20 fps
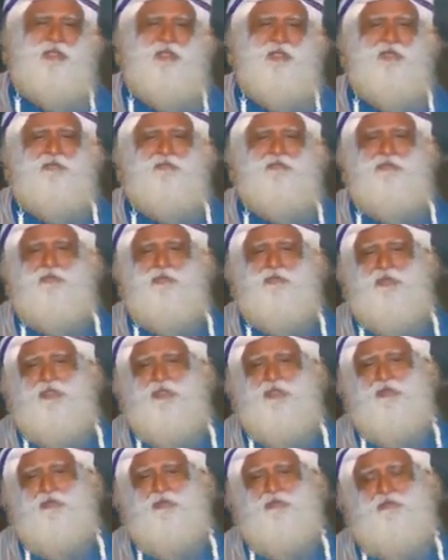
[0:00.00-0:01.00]
if you
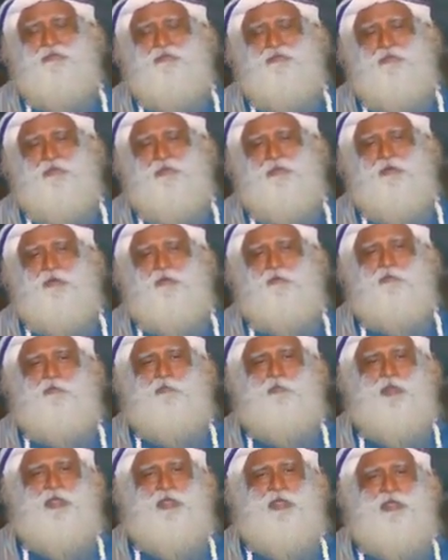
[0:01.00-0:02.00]
think you're full
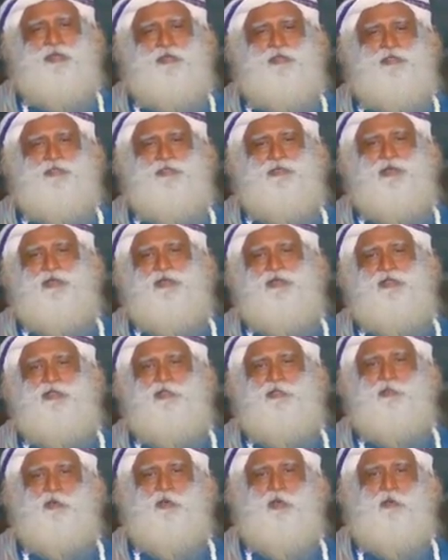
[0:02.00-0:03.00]
of pain,
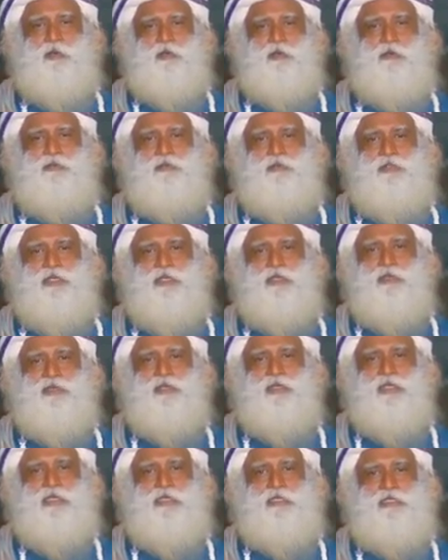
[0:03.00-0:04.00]
struggles, problems and you
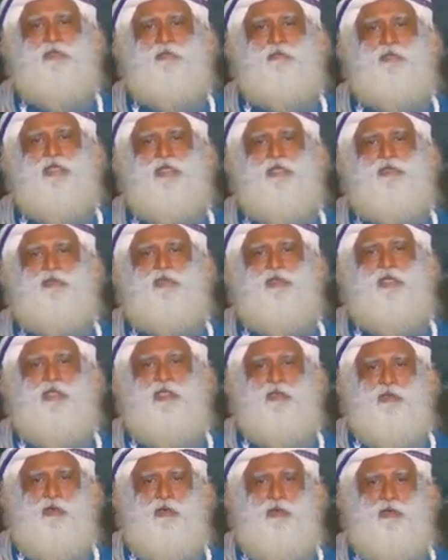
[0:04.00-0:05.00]
need somebody to
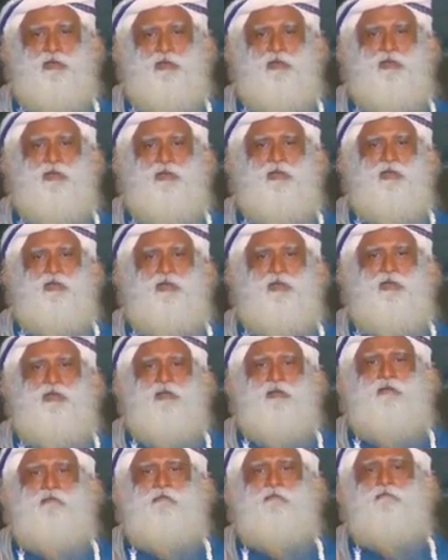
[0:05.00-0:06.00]
lean on,
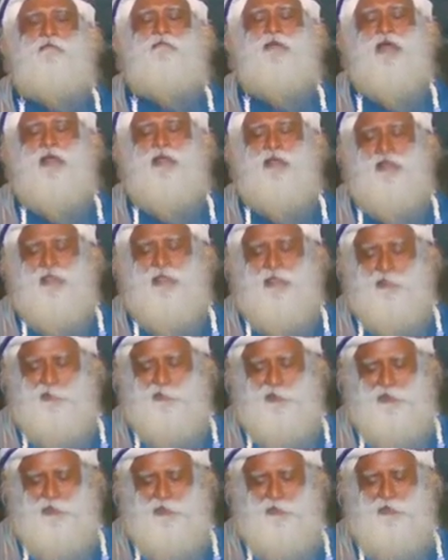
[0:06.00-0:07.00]
well, there'll
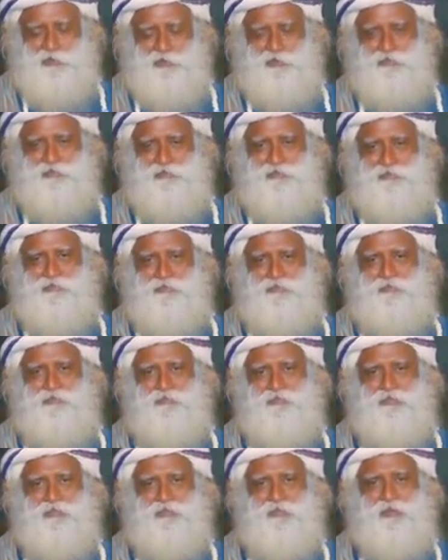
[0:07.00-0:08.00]
be trouble.
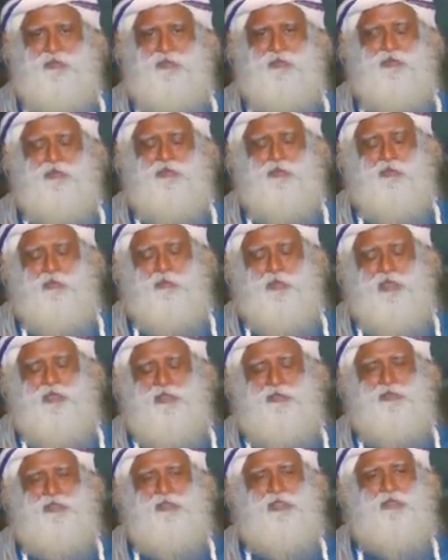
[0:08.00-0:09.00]
You make
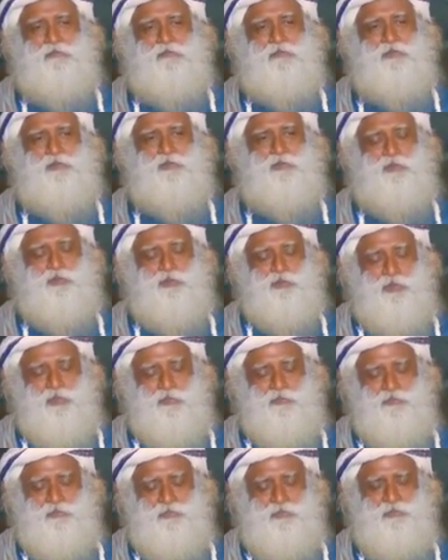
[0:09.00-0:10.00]
yourself into a
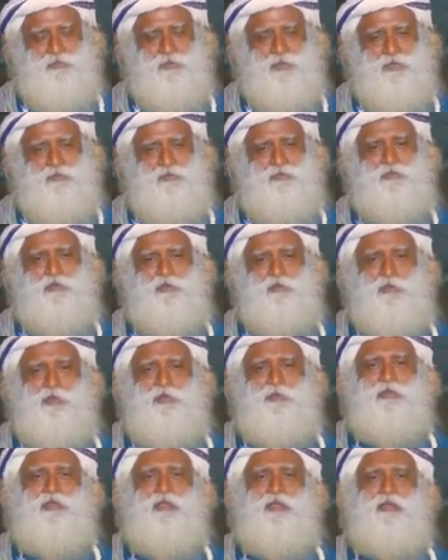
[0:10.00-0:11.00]
joyful, wonderful
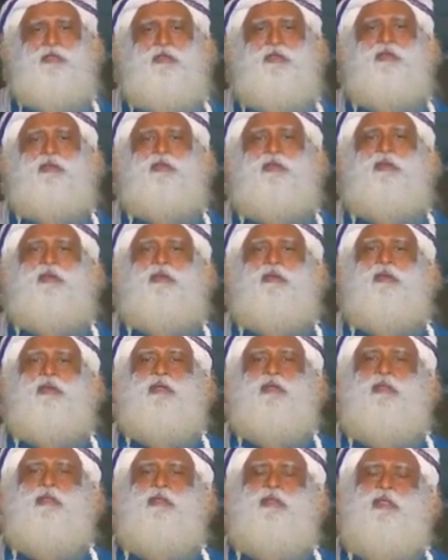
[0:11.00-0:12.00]
human being,
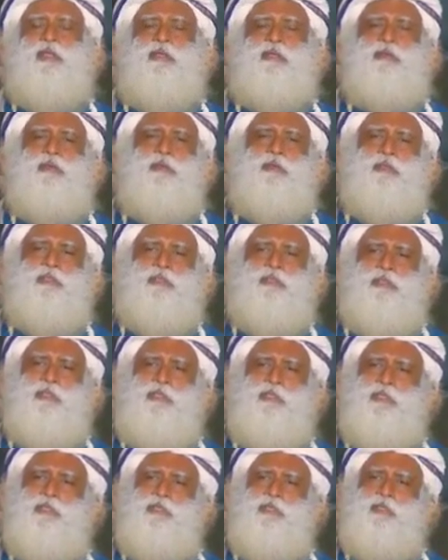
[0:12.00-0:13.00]
then you will
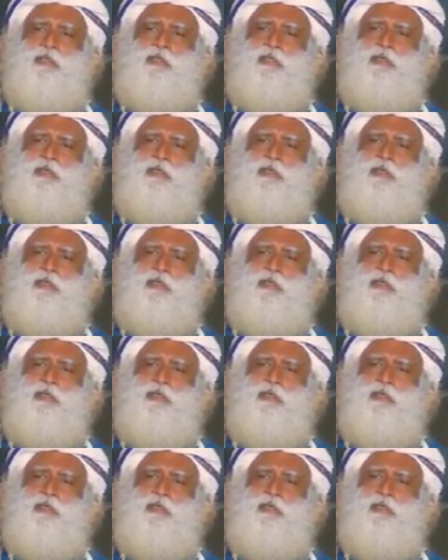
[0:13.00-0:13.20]
see